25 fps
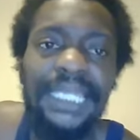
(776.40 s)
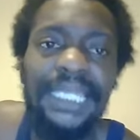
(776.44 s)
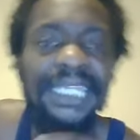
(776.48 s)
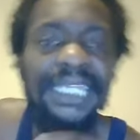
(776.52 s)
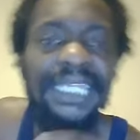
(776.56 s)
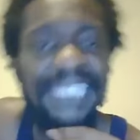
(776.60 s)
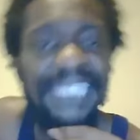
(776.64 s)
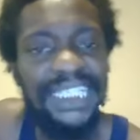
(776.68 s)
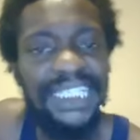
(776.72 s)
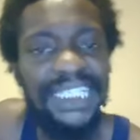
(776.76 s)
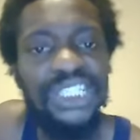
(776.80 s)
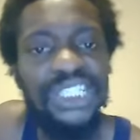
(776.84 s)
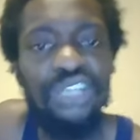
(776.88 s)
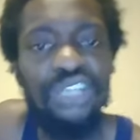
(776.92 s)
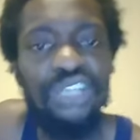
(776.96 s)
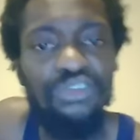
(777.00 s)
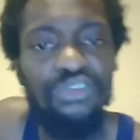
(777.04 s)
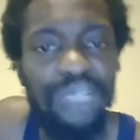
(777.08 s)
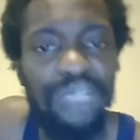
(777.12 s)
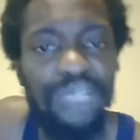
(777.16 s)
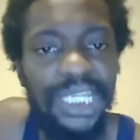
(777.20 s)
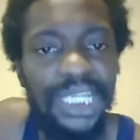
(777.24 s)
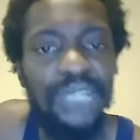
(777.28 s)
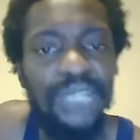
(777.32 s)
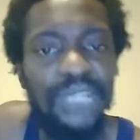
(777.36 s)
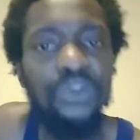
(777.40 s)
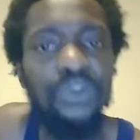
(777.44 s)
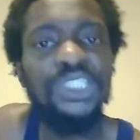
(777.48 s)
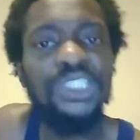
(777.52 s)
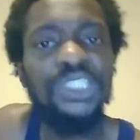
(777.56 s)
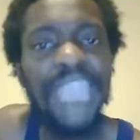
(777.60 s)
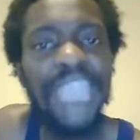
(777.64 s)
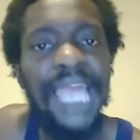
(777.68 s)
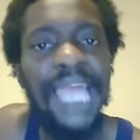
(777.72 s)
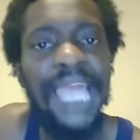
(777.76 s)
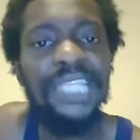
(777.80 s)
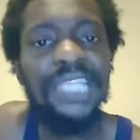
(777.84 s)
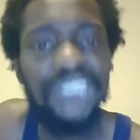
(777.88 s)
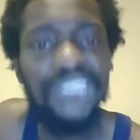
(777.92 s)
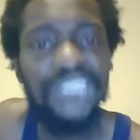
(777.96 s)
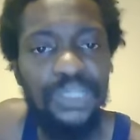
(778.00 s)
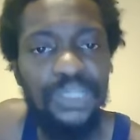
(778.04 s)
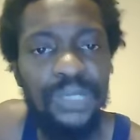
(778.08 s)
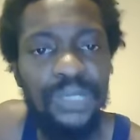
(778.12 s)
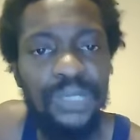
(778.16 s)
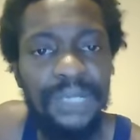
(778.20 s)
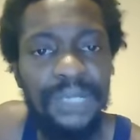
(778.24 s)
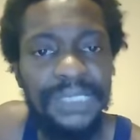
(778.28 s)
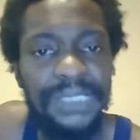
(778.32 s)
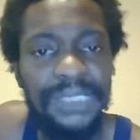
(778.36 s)
disagreeing or
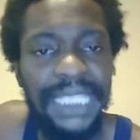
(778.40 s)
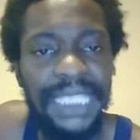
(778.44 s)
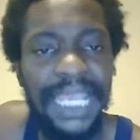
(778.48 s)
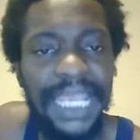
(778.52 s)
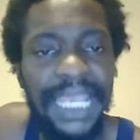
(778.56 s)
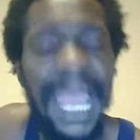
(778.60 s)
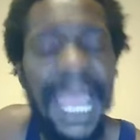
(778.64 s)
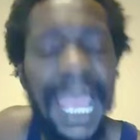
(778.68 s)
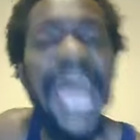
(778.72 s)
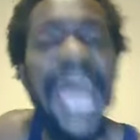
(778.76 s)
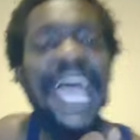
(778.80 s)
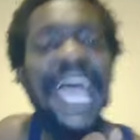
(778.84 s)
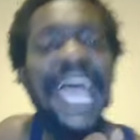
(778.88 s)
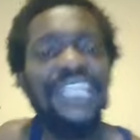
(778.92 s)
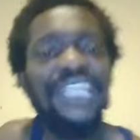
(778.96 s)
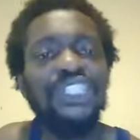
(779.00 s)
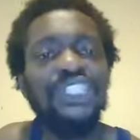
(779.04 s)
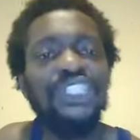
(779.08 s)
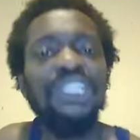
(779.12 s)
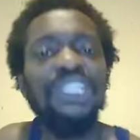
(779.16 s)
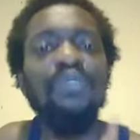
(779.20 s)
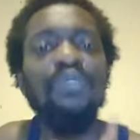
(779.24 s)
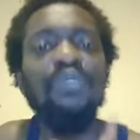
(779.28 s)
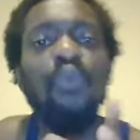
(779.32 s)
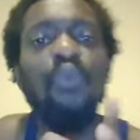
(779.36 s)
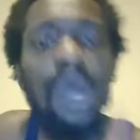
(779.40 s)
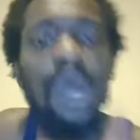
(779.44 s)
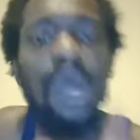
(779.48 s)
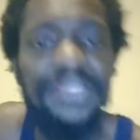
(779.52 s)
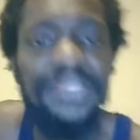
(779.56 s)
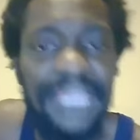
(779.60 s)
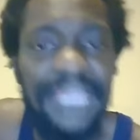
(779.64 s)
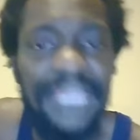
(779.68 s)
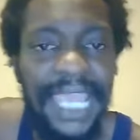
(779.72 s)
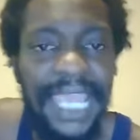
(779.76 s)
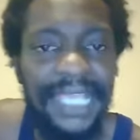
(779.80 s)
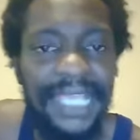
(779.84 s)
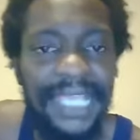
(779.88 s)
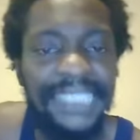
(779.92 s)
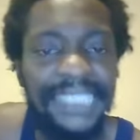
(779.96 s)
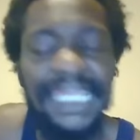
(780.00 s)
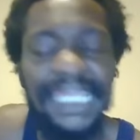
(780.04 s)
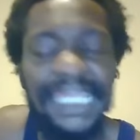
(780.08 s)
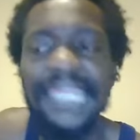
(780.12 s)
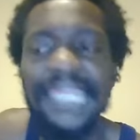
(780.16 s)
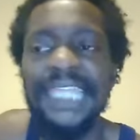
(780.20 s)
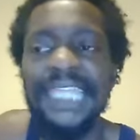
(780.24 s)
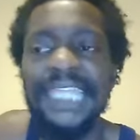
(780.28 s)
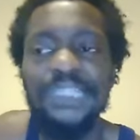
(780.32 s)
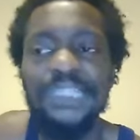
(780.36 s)
challenging what I'm saying. I actually want that because
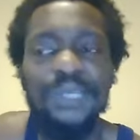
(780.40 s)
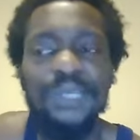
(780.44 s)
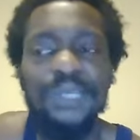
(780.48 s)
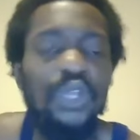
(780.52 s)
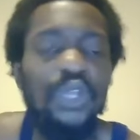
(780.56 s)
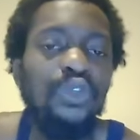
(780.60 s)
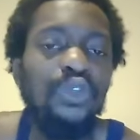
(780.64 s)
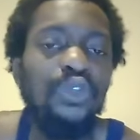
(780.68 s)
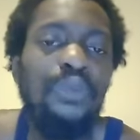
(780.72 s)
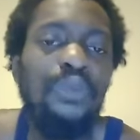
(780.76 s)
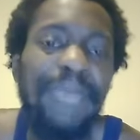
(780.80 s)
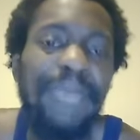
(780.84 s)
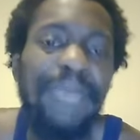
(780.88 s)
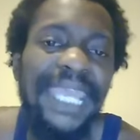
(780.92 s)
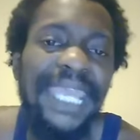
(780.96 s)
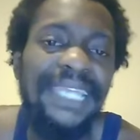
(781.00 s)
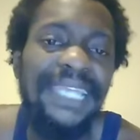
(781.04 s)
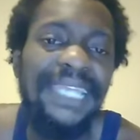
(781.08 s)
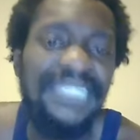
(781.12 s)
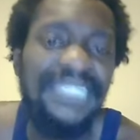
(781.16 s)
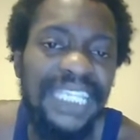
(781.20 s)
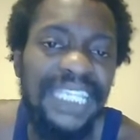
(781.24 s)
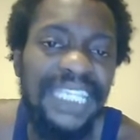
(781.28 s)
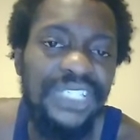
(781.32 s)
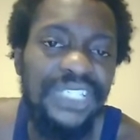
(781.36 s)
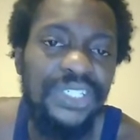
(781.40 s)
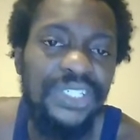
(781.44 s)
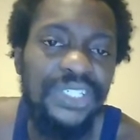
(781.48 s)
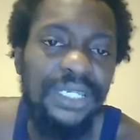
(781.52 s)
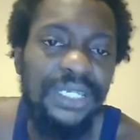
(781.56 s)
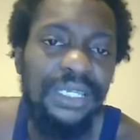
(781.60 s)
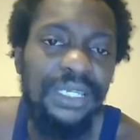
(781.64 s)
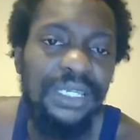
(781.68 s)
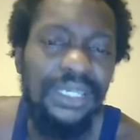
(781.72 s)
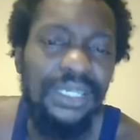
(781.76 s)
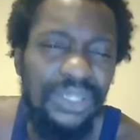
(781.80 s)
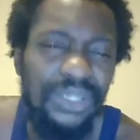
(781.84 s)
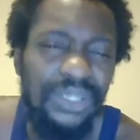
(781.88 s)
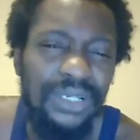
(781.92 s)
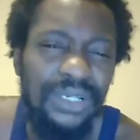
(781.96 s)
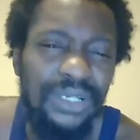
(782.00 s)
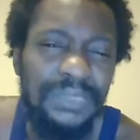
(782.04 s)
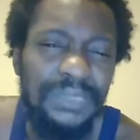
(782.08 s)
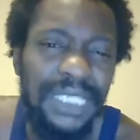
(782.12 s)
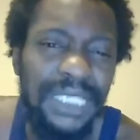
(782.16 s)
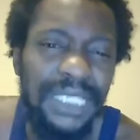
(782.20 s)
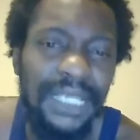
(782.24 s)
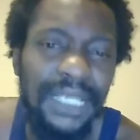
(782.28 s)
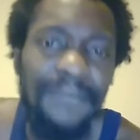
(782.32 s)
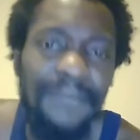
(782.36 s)
that lets me know you paying attention. You know what I'm
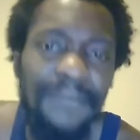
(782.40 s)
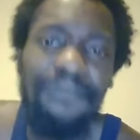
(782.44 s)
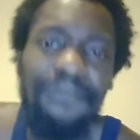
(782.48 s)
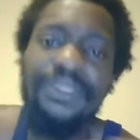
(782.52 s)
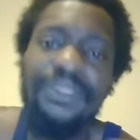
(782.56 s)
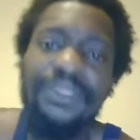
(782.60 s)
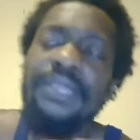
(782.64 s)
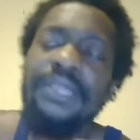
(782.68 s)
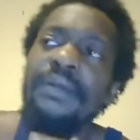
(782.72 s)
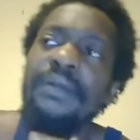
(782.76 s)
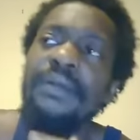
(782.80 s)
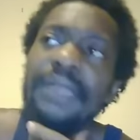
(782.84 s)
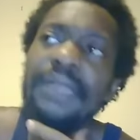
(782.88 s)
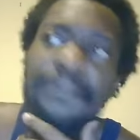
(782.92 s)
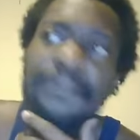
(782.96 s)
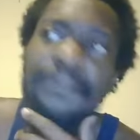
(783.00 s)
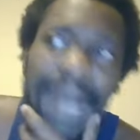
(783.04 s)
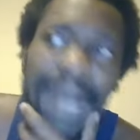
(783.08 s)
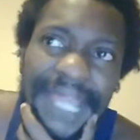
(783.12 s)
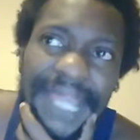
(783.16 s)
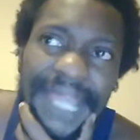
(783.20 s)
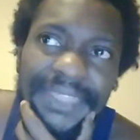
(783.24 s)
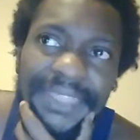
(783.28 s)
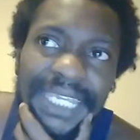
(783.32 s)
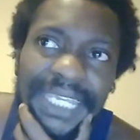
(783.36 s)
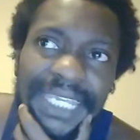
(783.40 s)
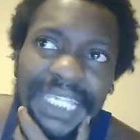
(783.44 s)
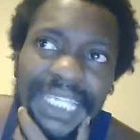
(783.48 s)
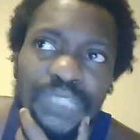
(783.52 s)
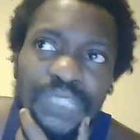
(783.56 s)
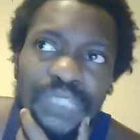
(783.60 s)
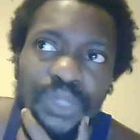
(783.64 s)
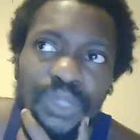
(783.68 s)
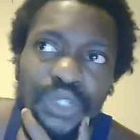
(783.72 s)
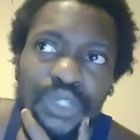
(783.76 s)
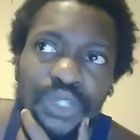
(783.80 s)
saying? My thing is when you